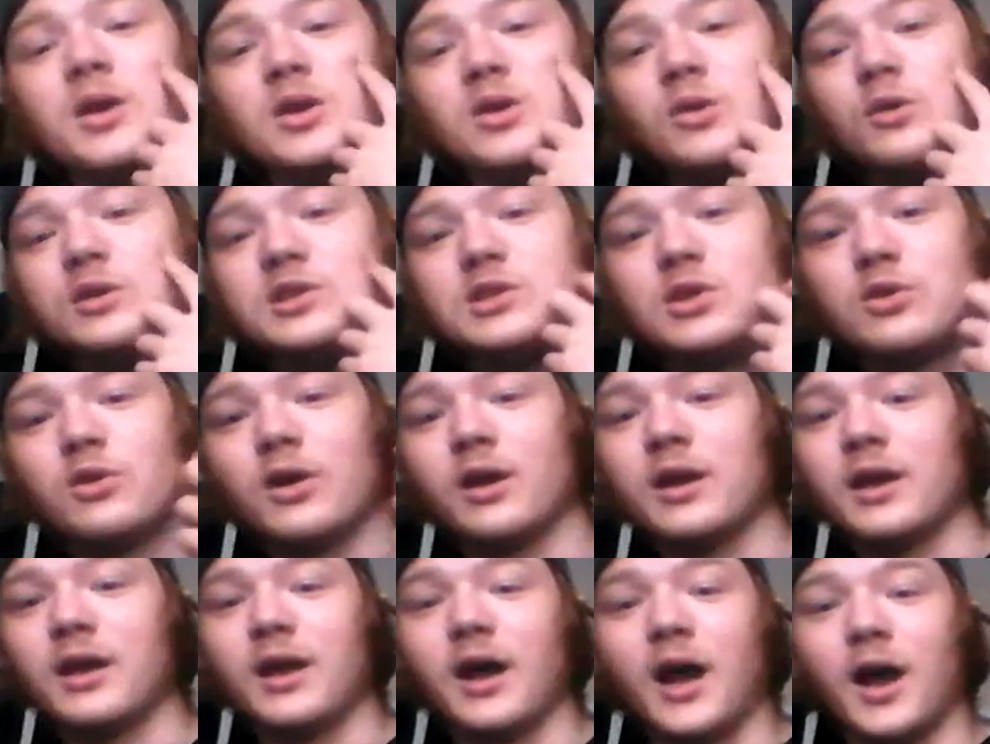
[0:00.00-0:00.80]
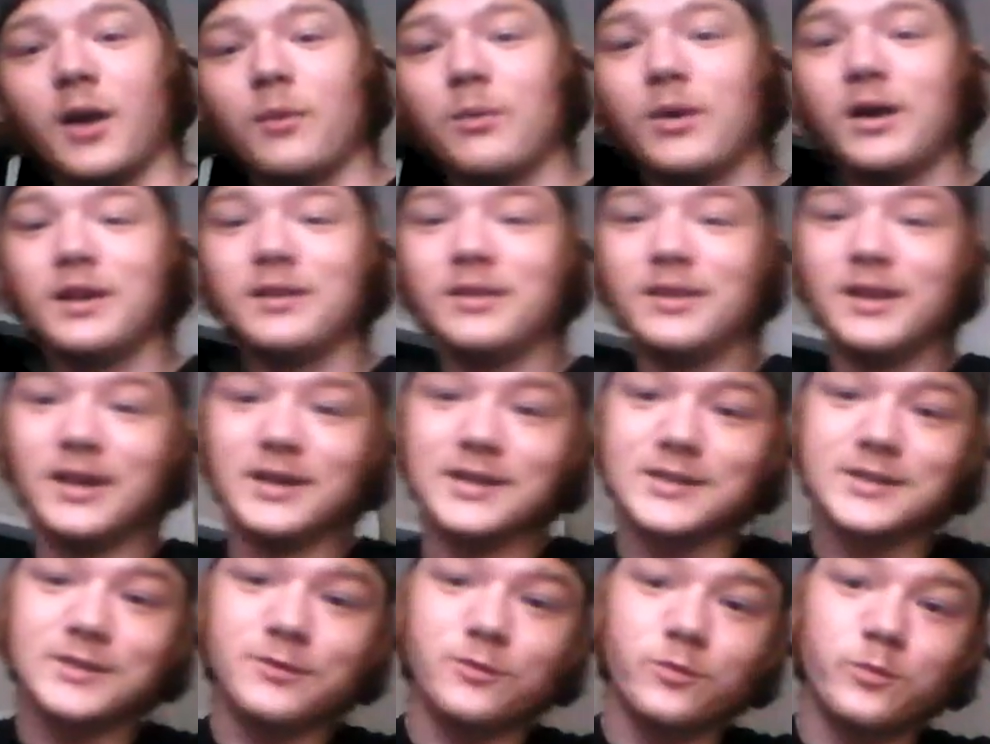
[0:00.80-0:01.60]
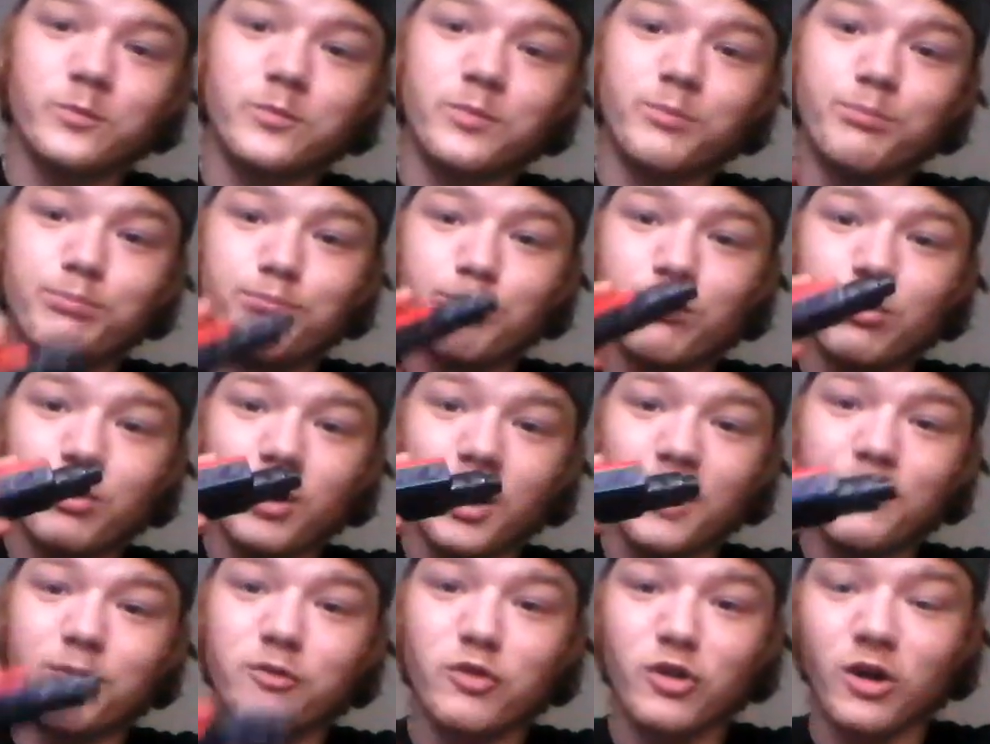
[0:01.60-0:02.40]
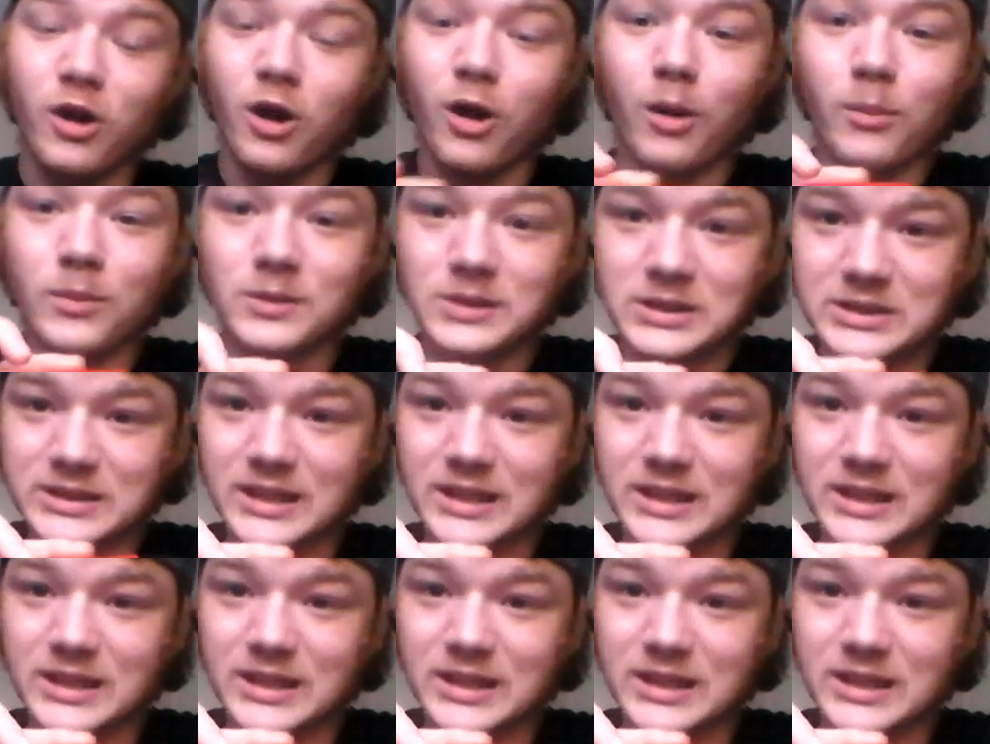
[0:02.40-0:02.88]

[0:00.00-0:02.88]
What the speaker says: noisy cricket. I ran this for almost